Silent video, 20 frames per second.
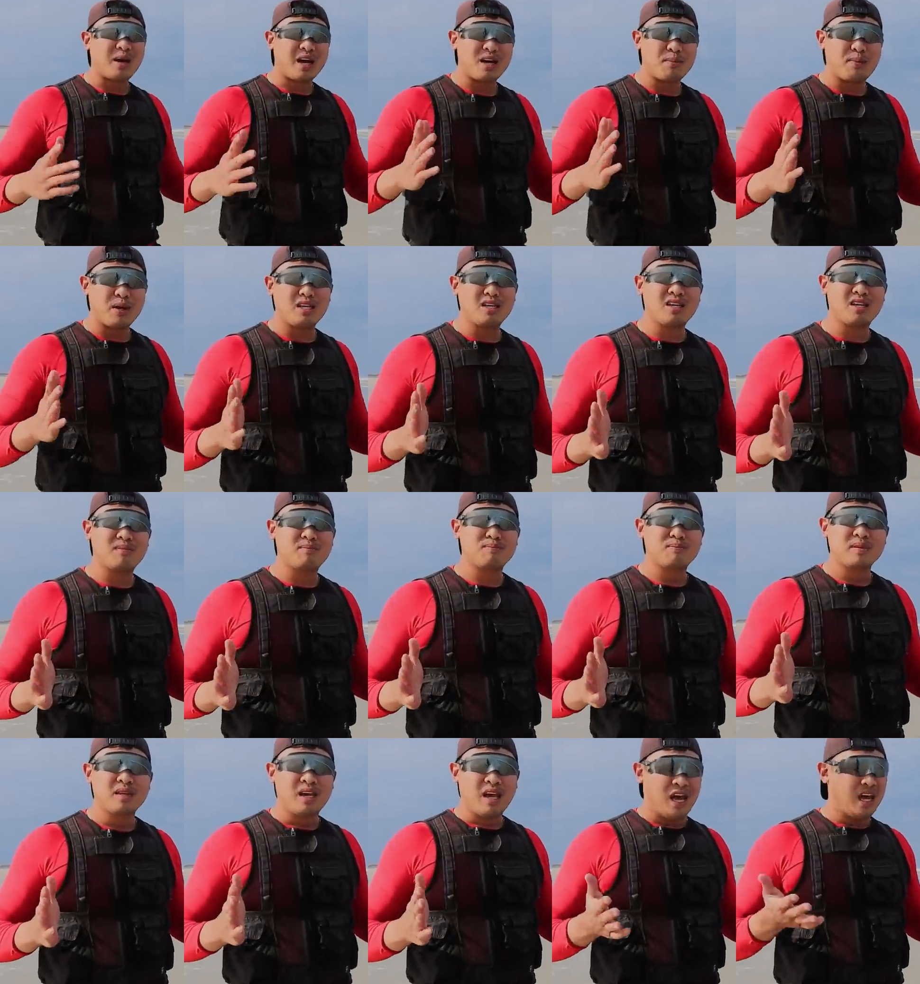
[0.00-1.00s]
my opinion,
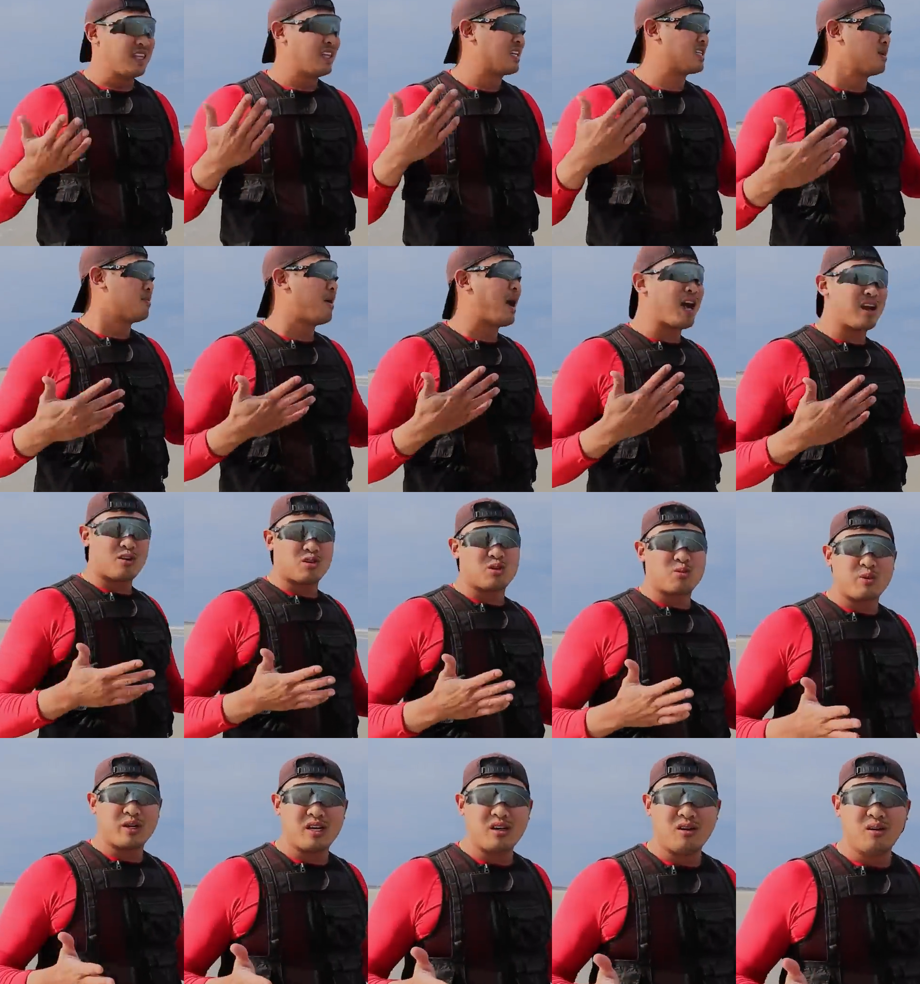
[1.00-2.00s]
it doesn't matter
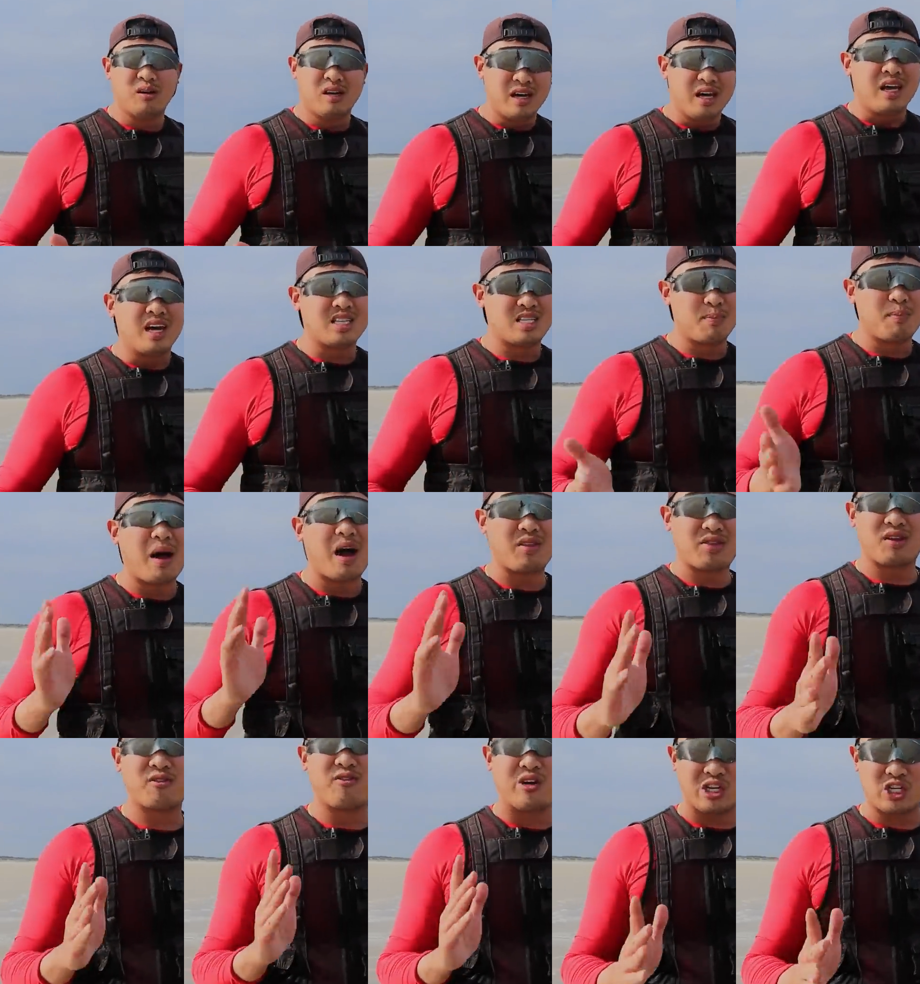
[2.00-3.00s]
the reel. It's
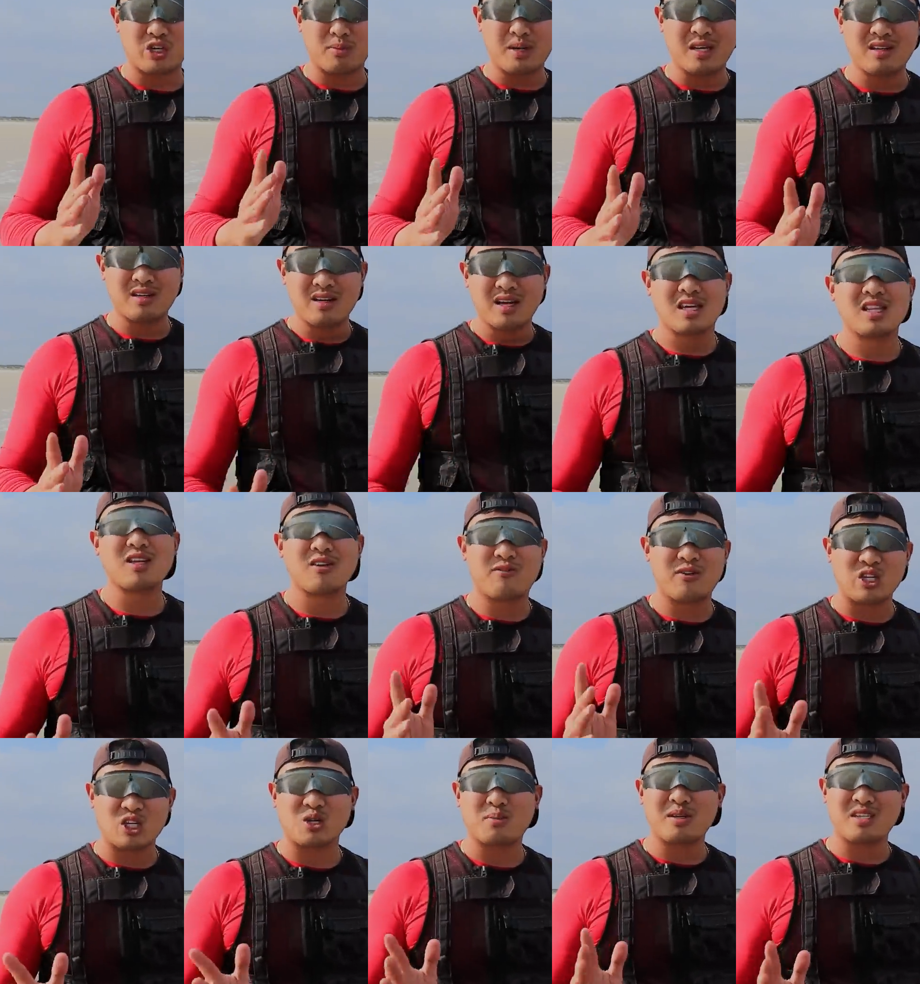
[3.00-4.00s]
about the fisherman and the
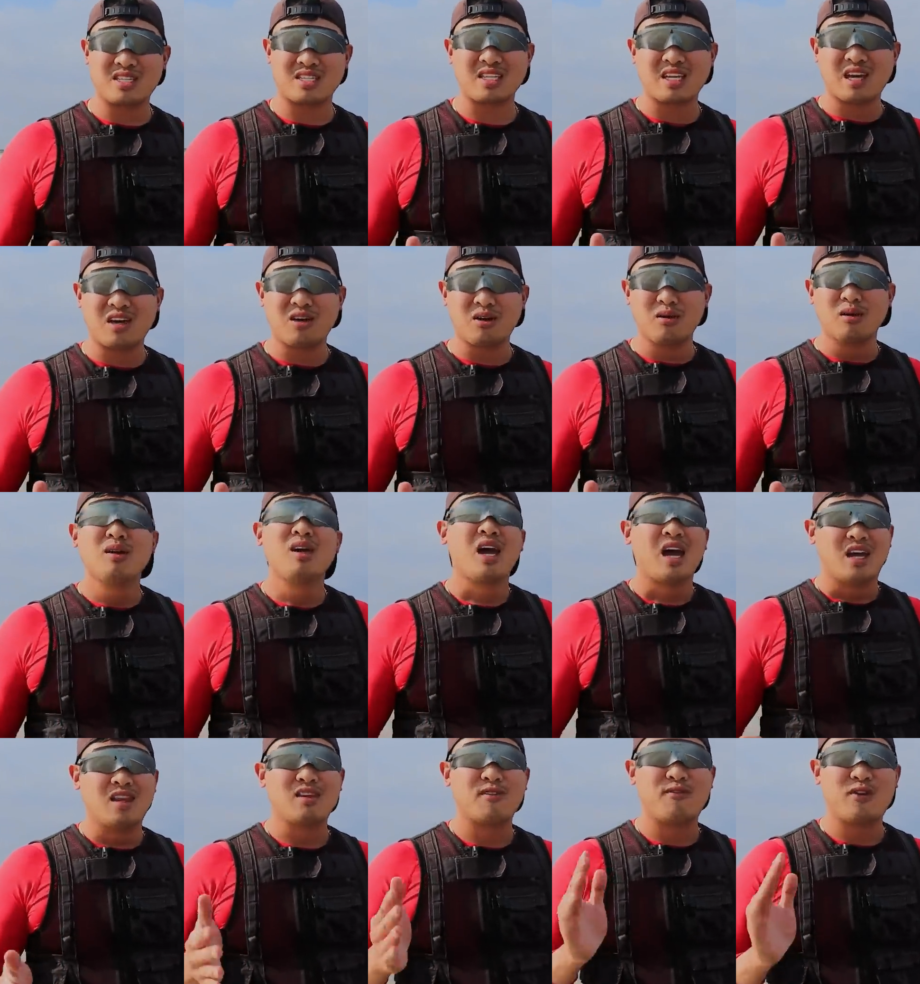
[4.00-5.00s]
fisherman's skill
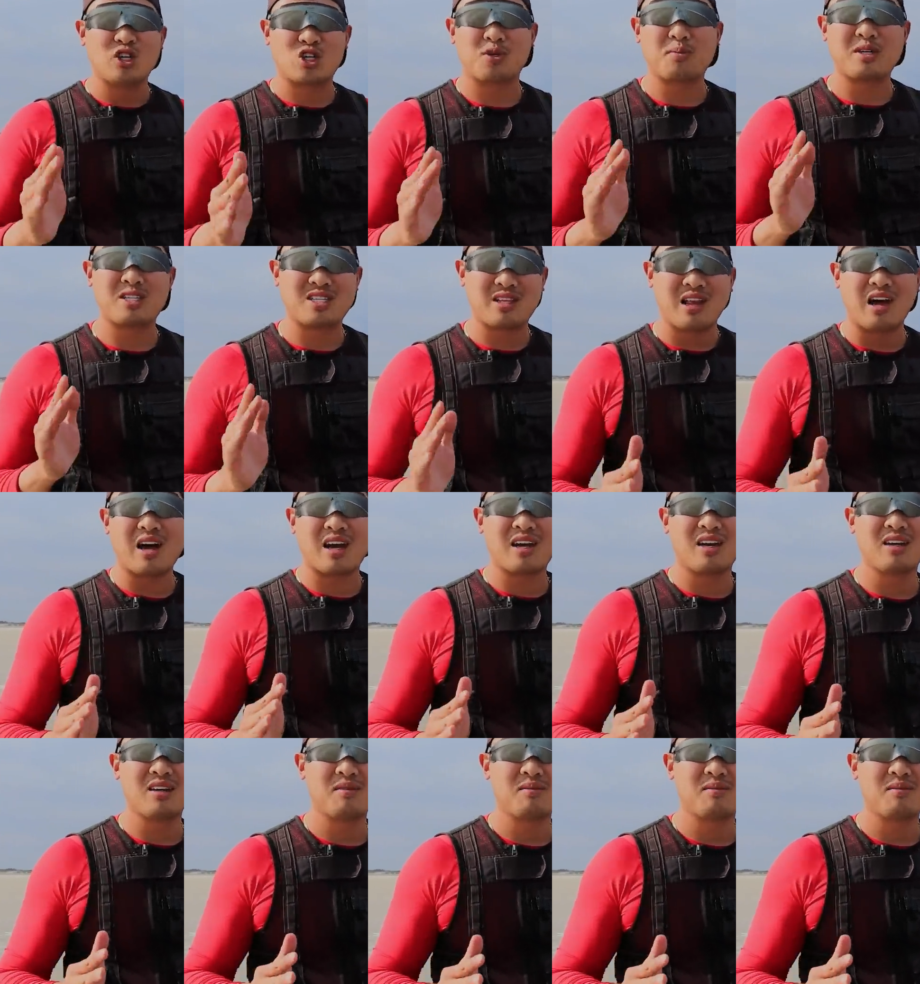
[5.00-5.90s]
and the fisherman's luck.